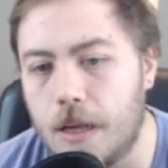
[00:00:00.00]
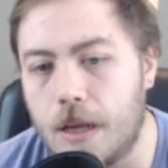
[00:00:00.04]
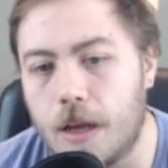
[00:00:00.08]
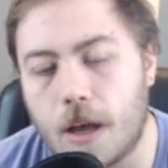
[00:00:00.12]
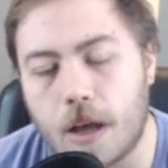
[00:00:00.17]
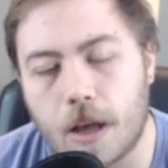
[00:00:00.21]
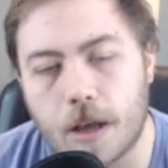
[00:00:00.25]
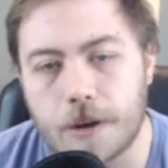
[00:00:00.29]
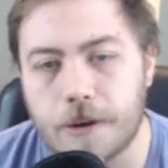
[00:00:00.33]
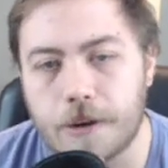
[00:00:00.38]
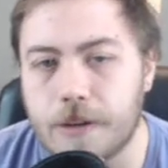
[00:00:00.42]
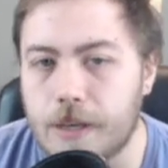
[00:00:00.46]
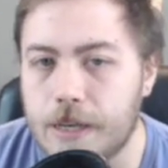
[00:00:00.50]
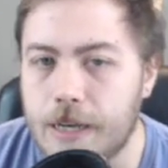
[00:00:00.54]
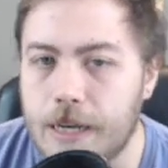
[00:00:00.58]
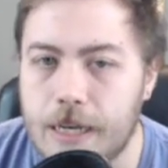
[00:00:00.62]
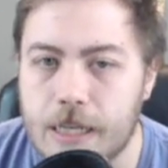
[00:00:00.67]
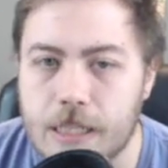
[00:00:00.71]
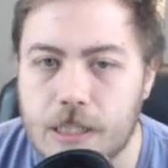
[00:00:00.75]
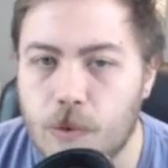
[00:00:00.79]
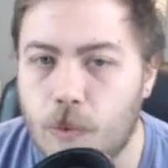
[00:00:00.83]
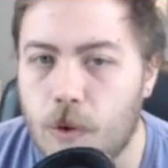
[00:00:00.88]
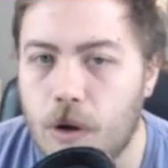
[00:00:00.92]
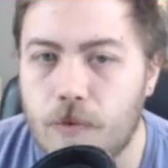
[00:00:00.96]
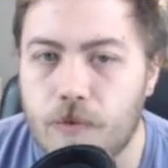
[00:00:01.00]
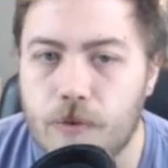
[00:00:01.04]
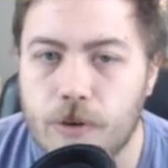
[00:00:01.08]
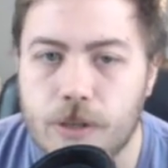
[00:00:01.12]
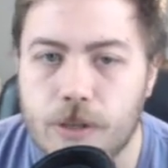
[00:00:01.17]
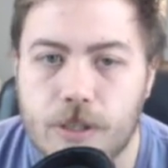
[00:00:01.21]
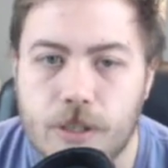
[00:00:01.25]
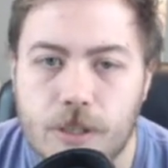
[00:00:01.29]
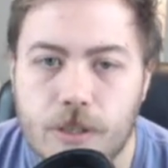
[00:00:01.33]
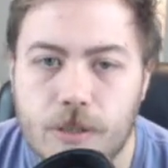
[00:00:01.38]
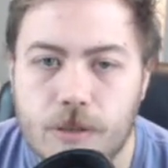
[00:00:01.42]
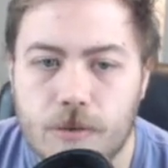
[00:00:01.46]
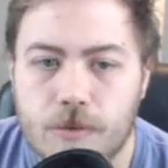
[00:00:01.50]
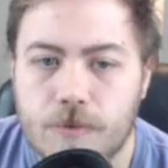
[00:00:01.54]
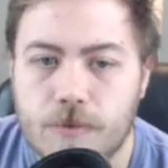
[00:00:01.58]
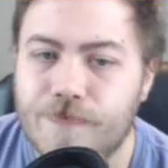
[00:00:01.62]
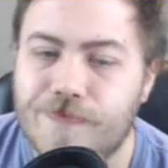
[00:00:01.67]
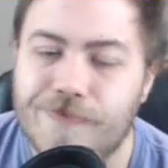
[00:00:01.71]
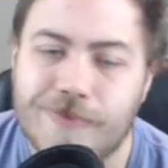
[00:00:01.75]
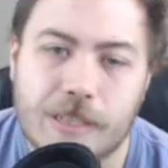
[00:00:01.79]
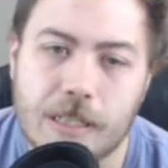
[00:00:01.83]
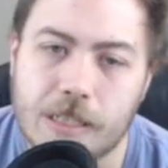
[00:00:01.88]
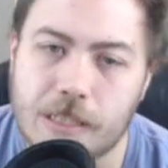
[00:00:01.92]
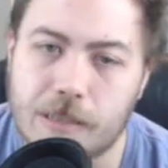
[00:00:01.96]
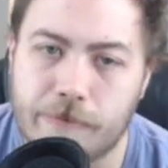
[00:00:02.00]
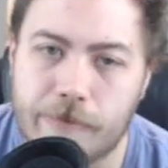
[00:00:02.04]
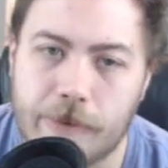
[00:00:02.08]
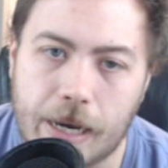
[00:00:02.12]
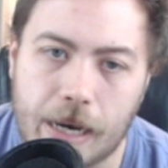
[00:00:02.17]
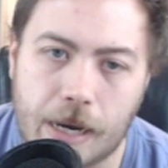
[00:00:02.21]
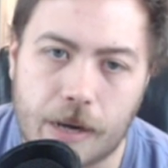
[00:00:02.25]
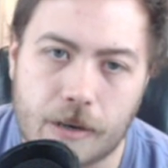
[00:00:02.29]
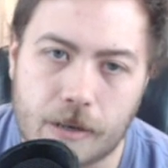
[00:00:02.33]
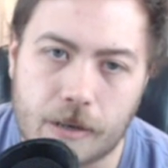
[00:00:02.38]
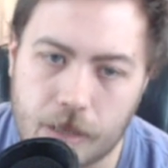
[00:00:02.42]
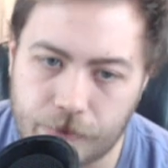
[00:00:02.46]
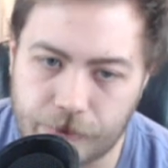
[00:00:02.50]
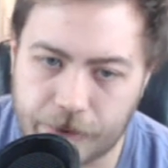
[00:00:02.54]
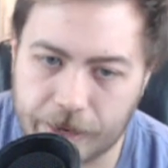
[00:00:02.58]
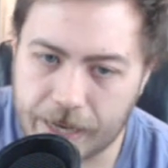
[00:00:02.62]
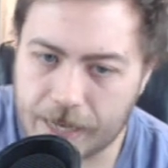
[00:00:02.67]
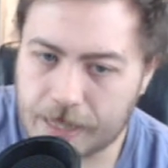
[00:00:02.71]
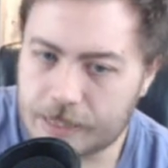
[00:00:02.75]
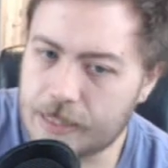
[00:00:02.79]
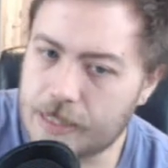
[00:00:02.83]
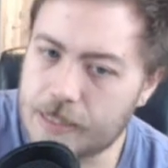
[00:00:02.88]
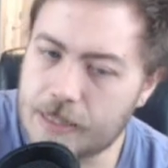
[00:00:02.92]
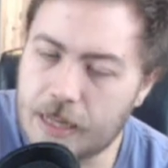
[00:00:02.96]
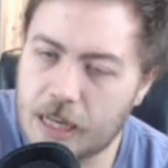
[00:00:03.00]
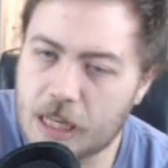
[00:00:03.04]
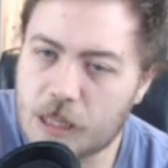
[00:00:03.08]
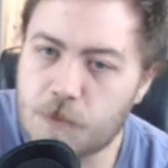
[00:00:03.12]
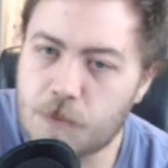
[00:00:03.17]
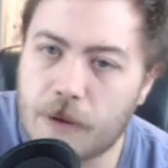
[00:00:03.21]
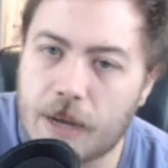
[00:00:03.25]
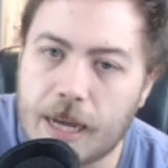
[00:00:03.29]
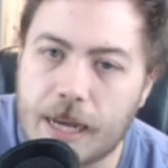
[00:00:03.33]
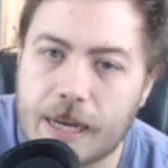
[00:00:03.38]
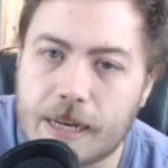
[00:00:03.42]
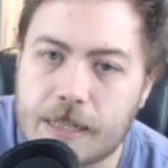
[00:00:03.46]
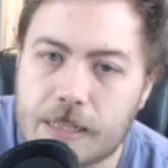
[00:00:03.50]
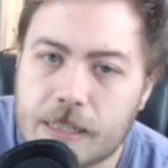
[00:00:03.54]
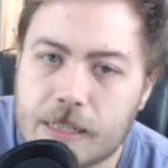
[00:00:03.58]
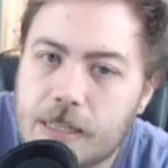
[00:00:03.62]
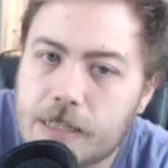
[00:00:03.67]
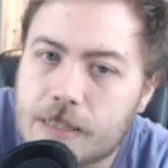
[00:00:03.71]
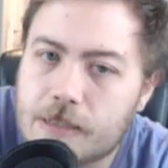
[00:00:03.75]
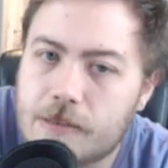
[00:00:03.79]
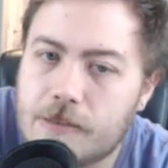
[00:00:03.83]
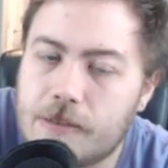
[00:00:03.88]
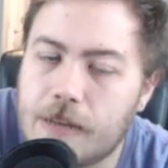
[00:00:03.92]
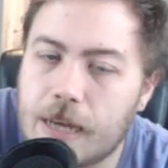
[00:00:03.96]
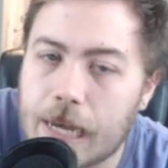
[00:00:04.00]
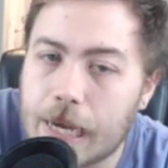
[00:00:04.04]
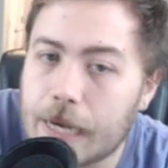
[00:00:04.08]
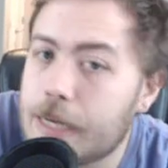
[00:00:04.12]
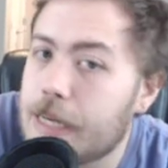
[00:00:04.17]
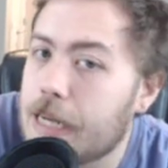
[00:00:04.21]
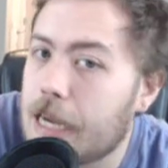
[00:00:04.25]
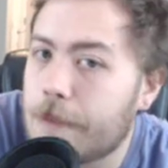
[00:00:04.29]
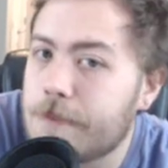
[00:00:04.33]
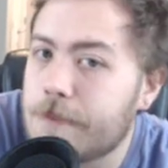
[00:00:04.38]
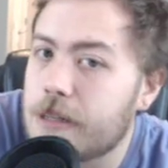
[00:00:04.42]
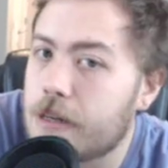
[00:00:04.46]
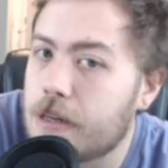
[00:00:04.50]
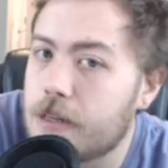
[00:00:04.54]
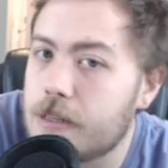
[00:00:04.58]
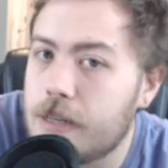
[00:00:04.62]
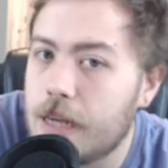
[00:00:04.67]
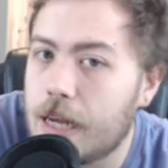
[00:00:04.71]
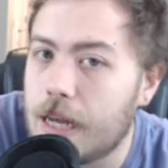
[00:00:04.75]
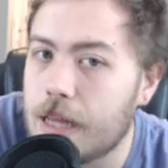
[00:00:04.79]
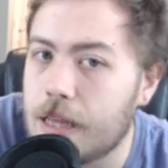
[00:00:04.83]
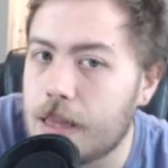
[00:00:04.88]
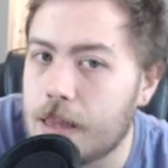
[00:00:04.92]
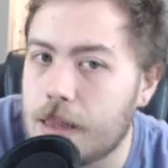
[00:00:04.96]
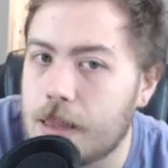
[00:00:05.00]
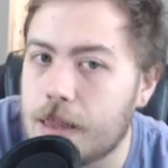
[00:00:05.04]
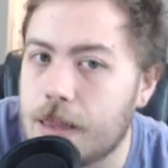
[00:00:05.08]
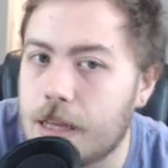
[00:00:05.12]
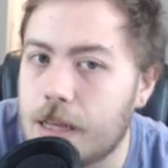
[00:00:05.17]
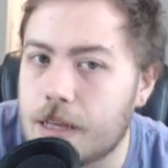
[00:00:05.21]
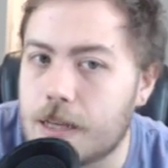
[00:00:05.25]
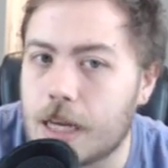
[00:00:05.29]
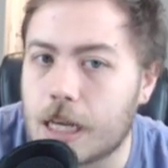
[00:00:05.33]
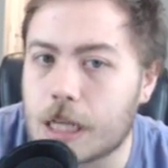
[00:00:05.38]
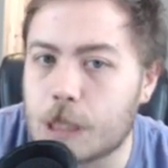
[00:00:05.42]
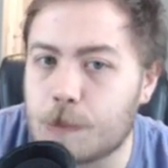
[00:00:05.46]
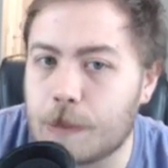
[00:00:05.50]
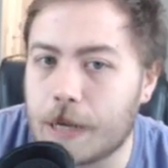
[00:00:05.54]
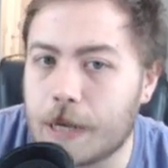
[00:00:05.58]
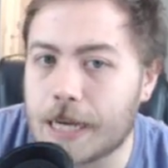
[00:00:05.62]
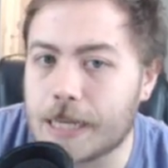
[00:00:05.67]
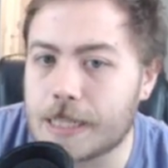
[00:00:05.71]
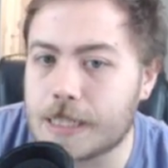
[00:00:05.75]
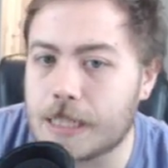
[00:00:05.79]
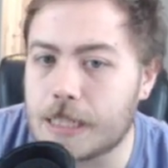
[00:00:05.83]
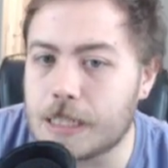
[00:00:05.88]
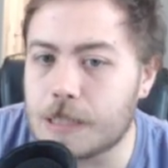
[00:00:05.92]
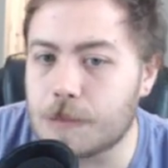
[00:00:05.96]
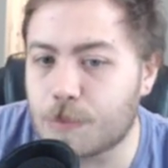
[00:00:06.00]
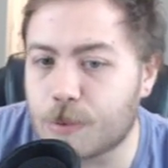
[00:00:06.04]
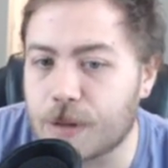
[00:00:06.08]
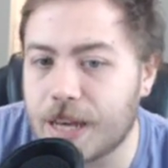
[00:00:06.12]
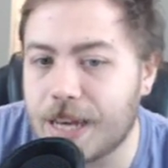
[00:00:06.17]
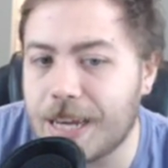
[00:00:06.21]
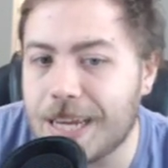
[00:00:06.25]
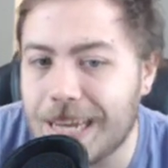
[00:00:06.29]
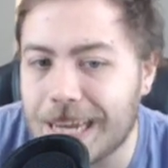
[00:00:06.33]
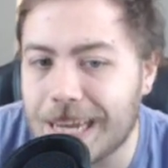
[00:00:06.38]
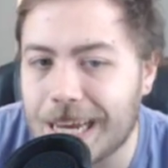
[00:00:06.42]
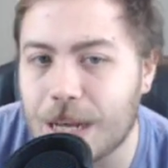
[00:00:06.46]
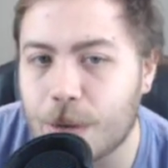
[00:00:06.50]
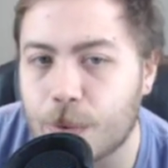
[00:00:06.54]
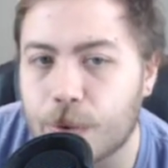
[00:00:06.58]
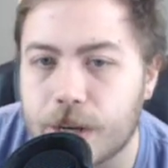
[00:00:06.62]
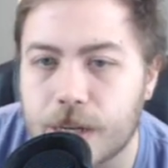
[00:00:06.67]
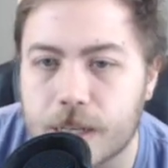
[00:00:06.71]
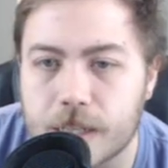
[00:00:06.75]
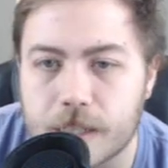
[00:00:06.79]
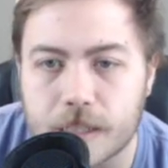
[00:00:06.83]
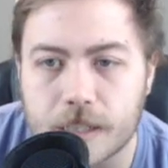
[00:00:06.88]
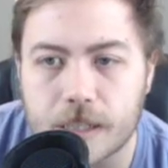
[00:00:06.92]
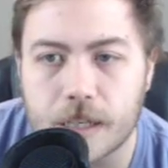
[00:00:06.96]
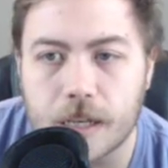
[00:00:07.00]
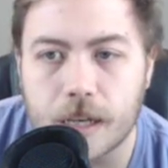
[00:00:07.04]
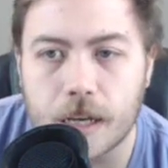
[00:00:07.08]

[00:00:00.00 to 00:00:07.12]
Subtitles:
All you really need is a 1-for-2. Doesn't matter if it has that text box, because 9 times out of 10, that text box is blank anyways.